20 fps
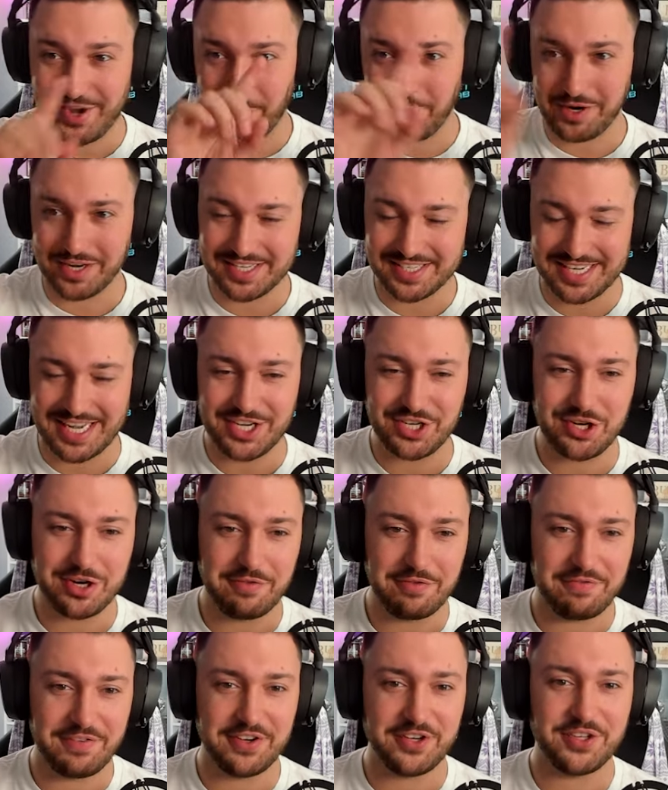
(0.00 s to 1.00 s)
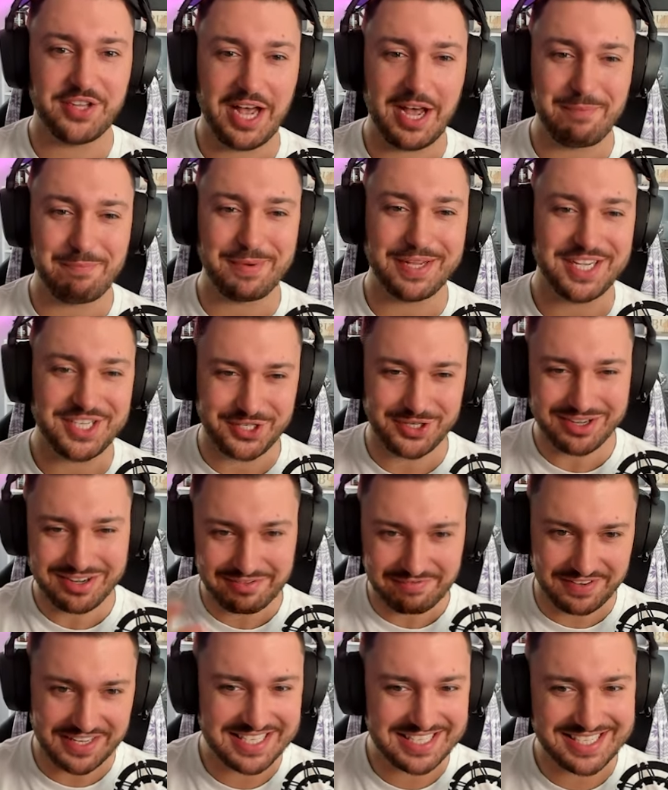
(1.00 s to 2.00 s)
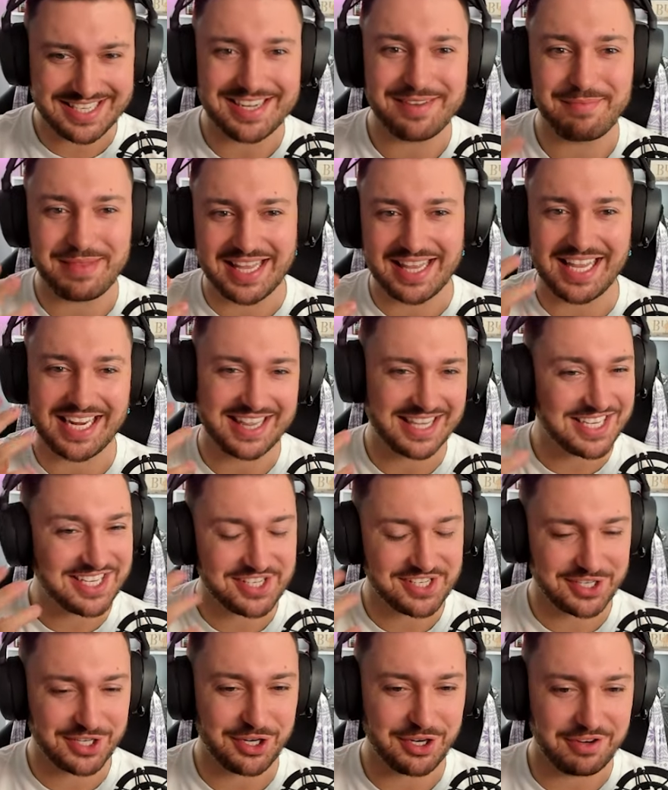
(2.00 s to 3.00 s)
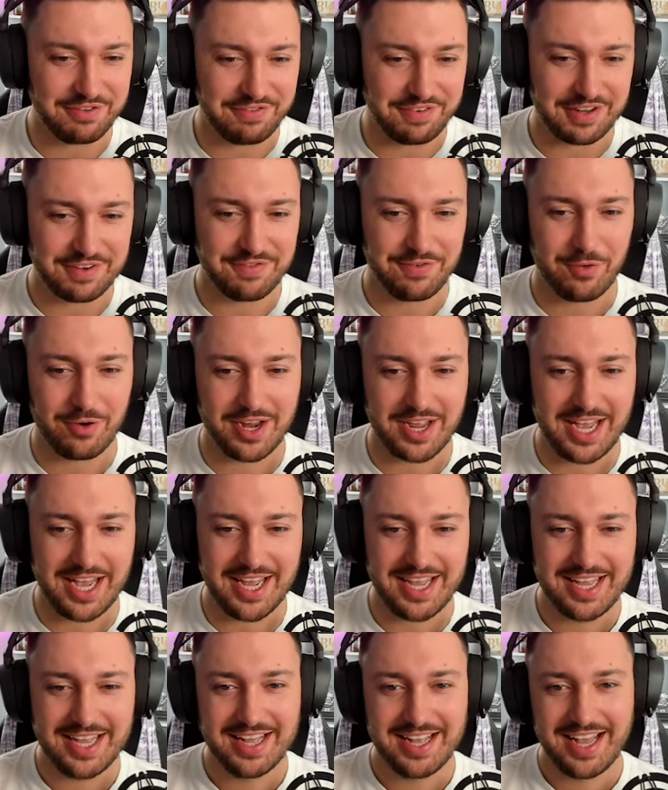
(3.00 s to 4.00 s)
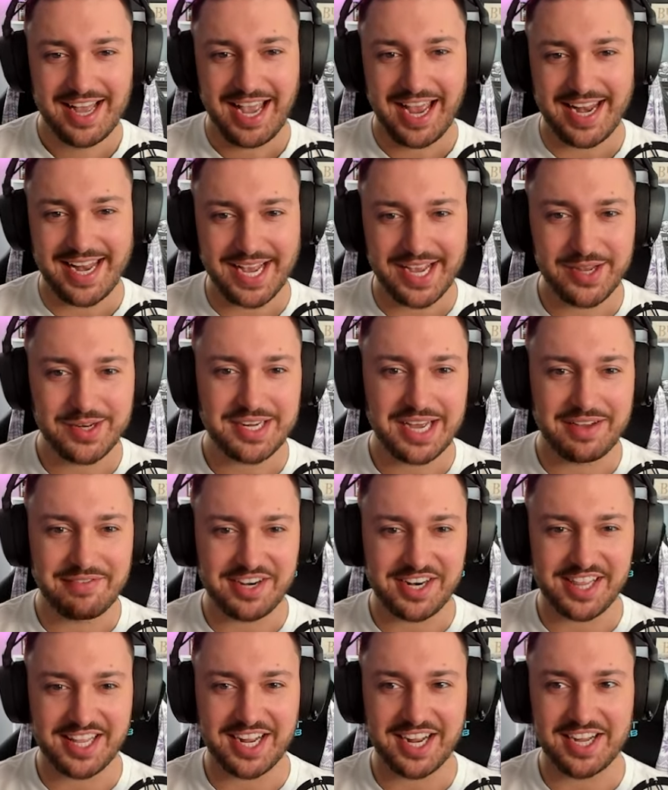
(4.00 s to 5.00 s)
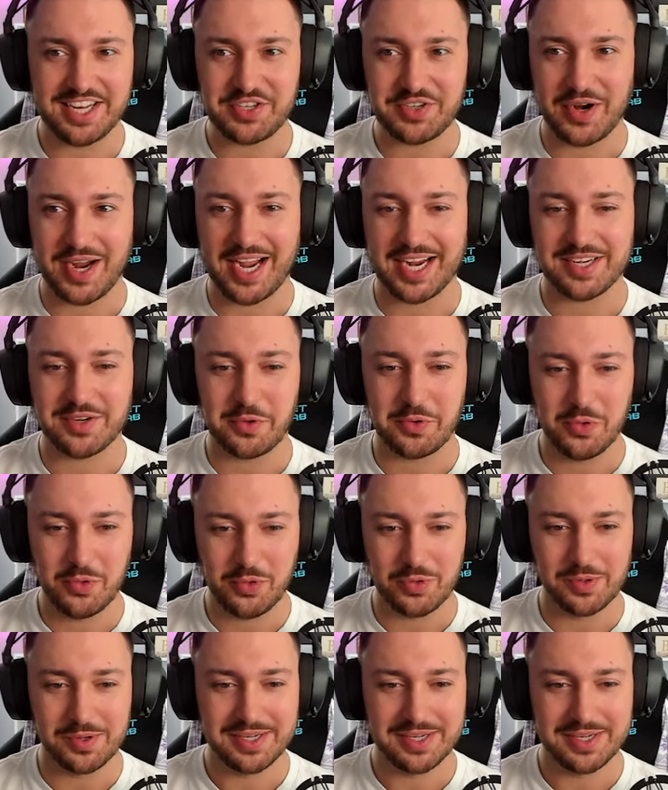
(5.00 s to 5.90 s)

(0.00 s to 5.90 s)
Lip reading: organization? It filled up because you convinced him that like this is a good fit for you. And now you dive into the contract. Ooh.